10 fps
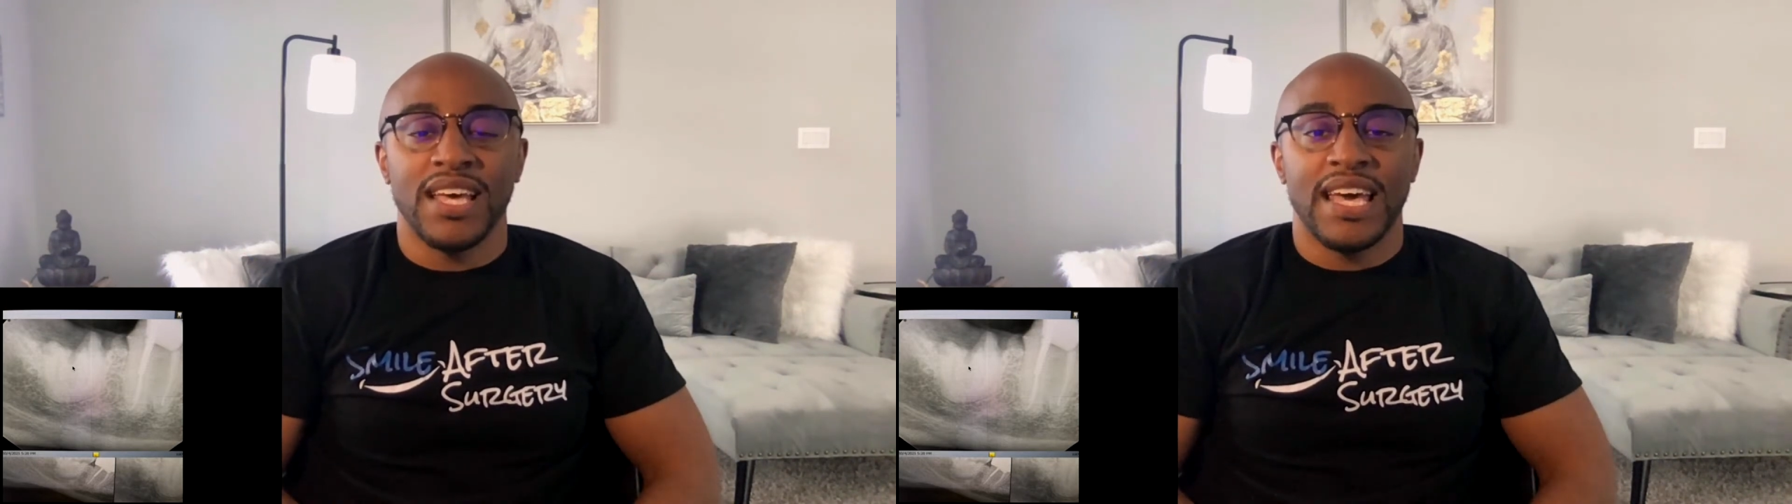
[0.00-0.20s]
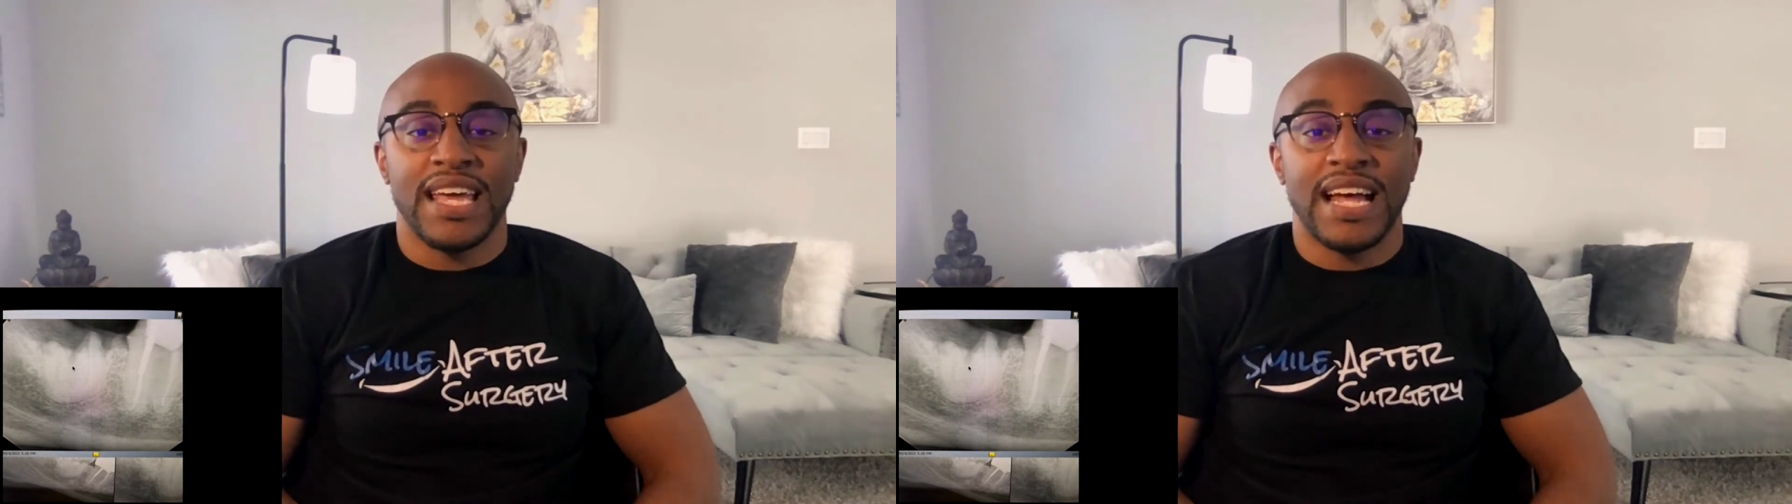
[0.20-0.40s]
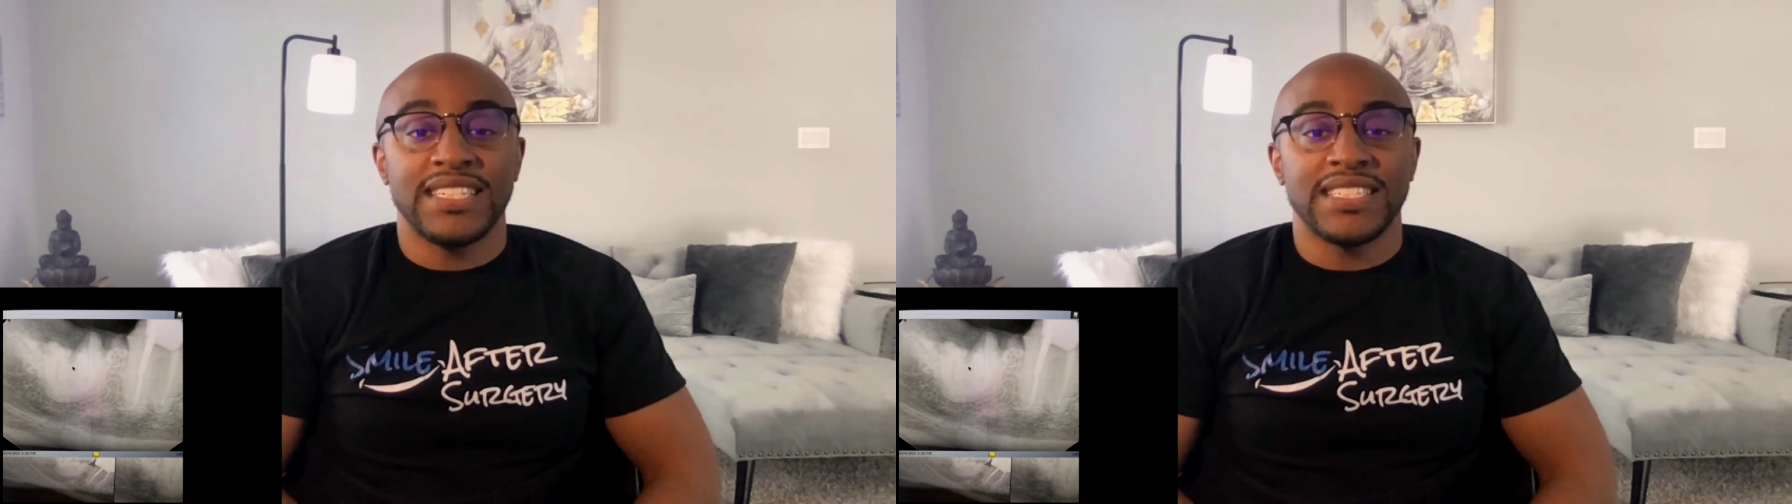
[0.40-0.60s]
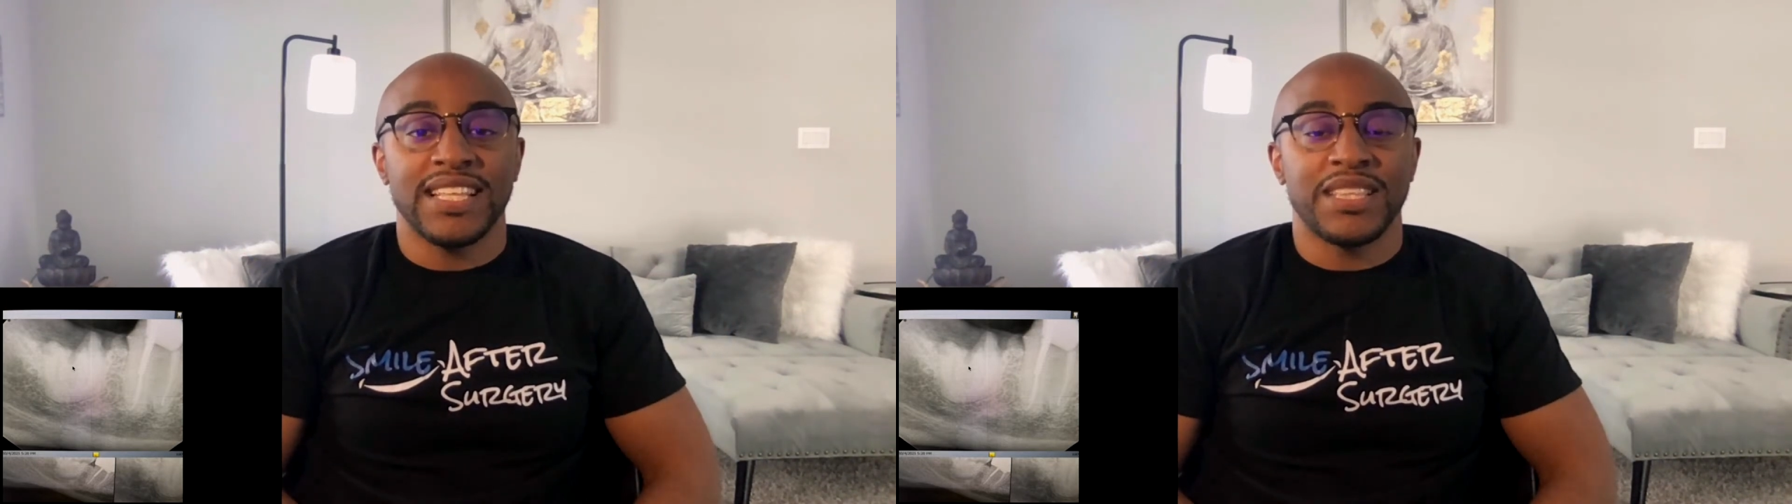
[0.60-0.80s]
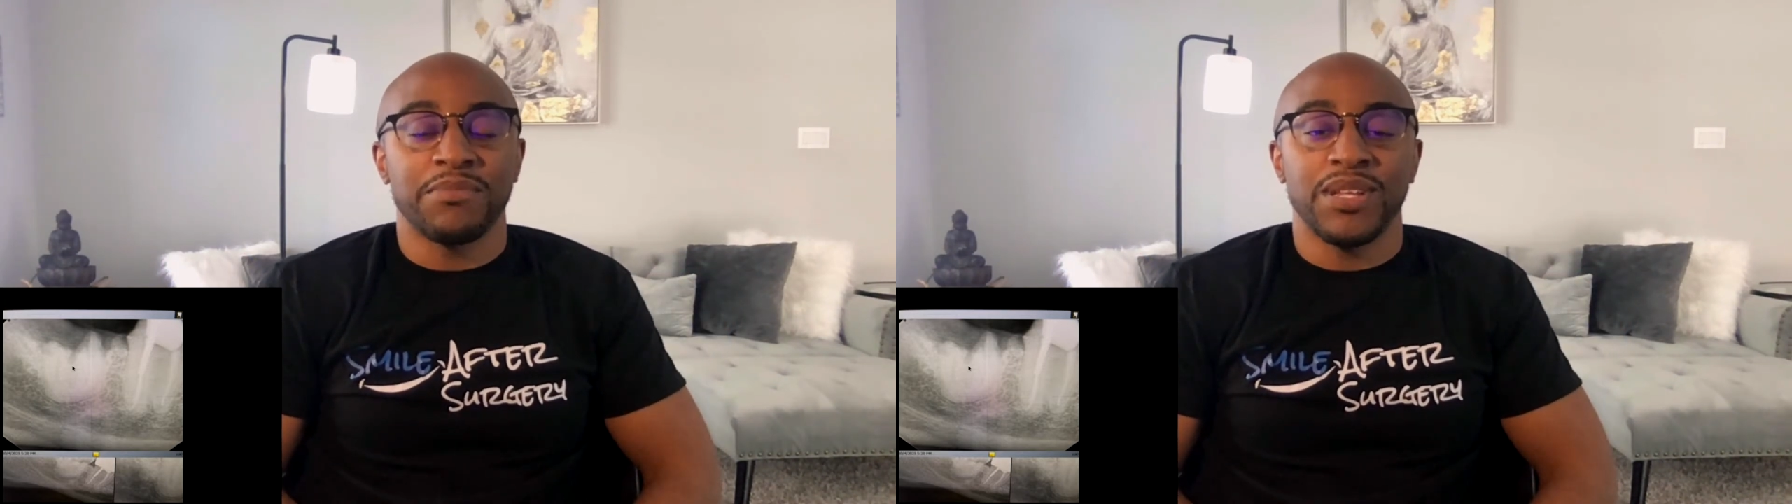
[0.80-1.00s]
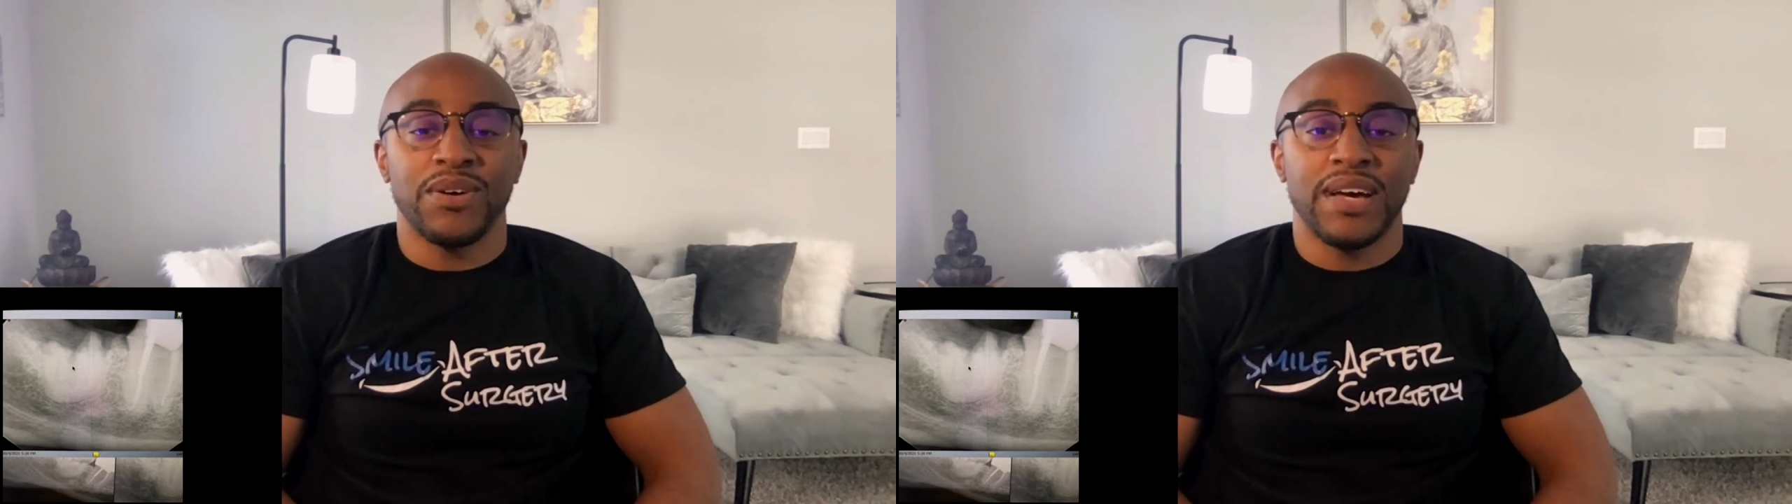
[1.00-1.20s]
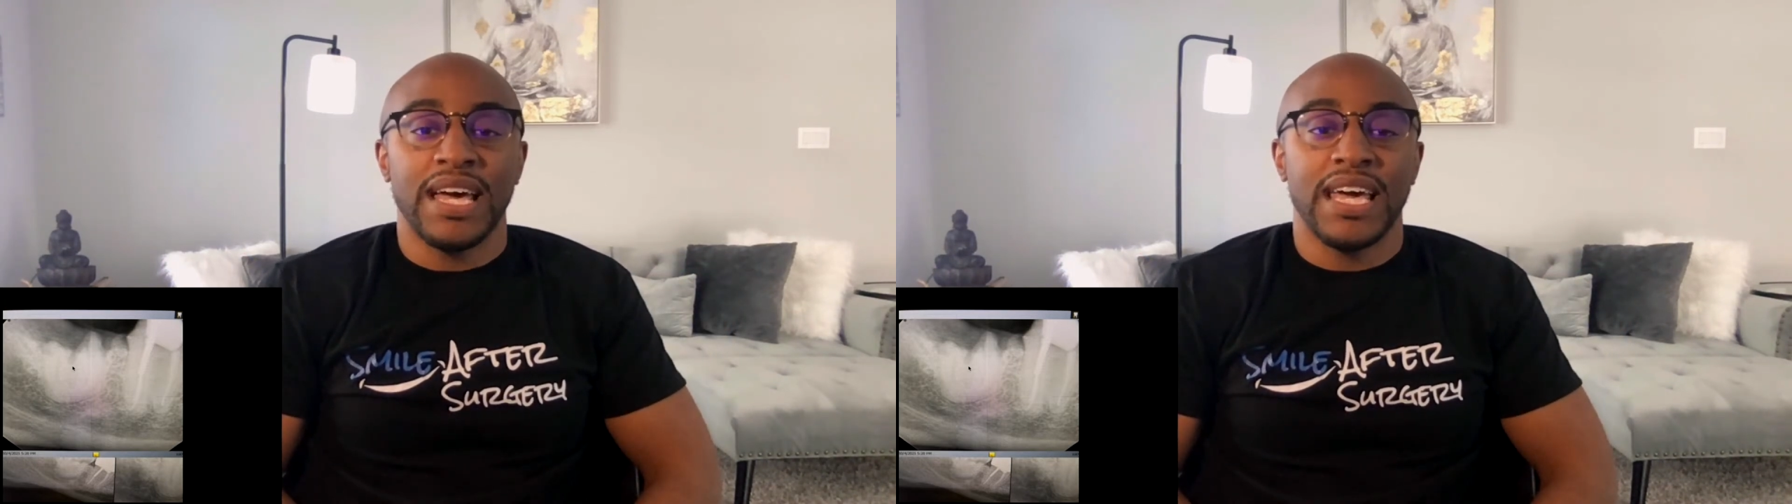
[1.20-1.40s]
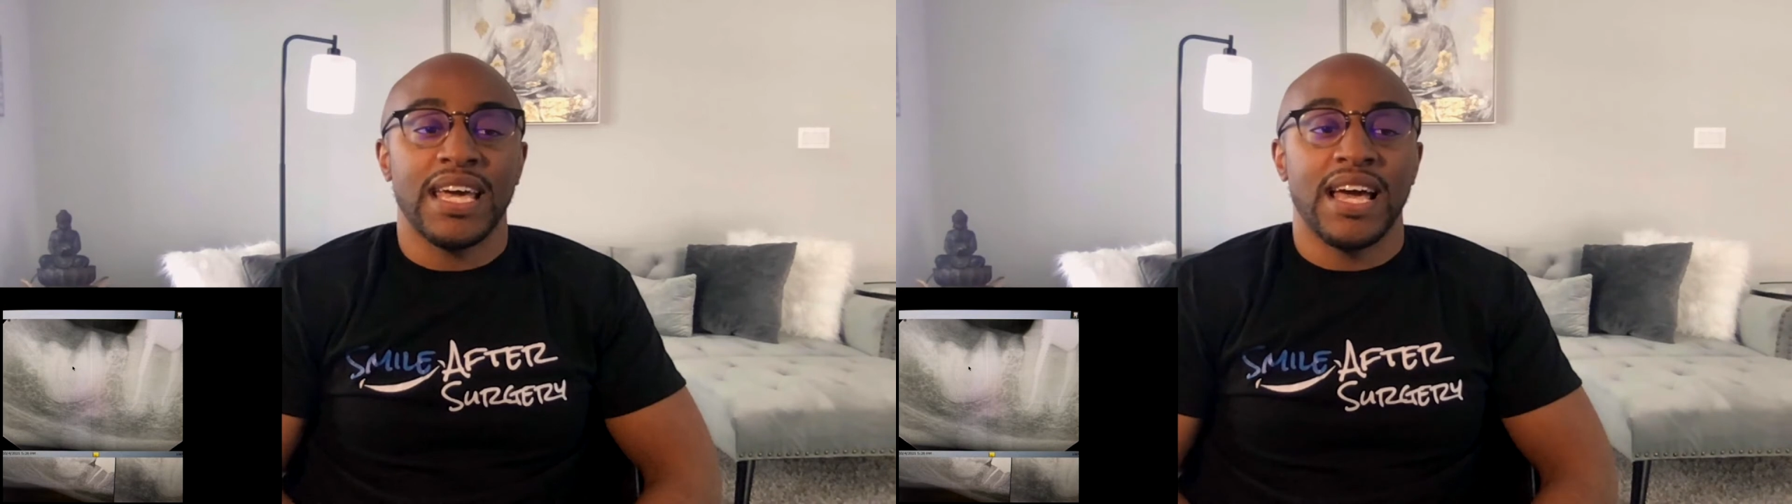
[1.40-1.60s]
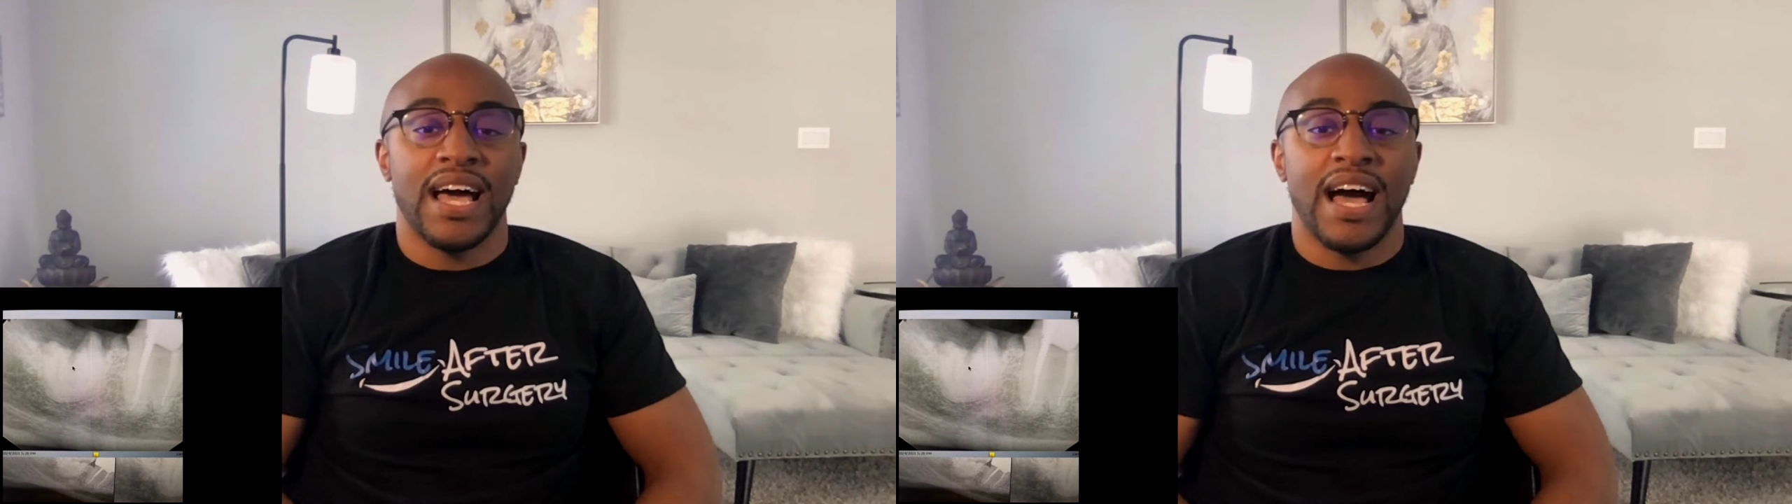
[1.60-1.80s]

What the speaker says: And I just let them know, hey,